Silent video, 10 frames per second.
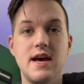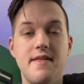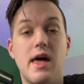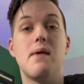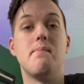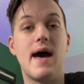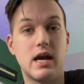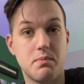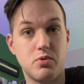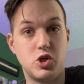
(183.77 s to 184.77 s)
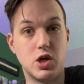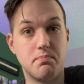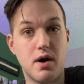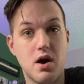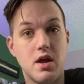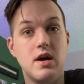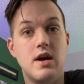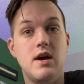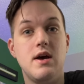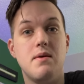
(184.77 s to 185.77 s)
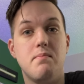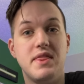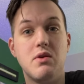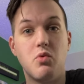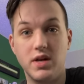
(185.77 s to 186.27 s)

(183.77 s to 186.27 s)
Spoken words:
that a backup would jump on. But then once